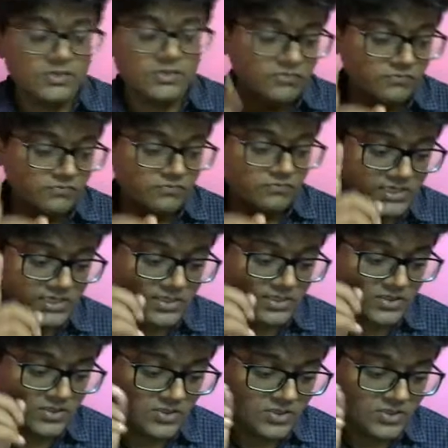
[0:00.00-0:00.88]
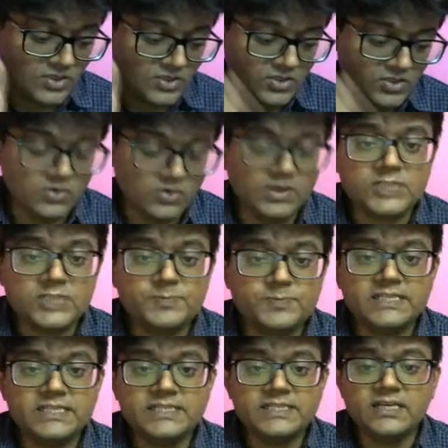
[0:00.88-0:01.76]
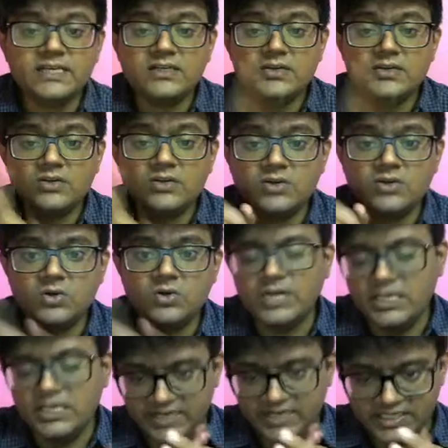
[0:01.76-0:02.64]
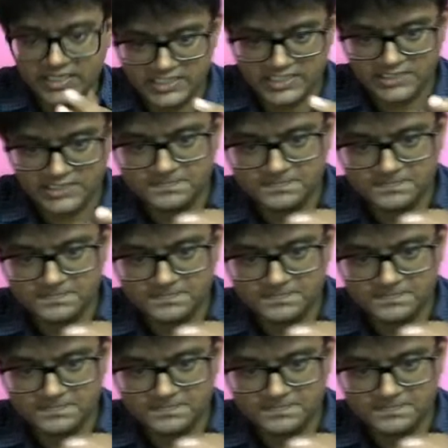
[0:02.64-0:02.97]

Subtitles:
with no dispersion, no deviation.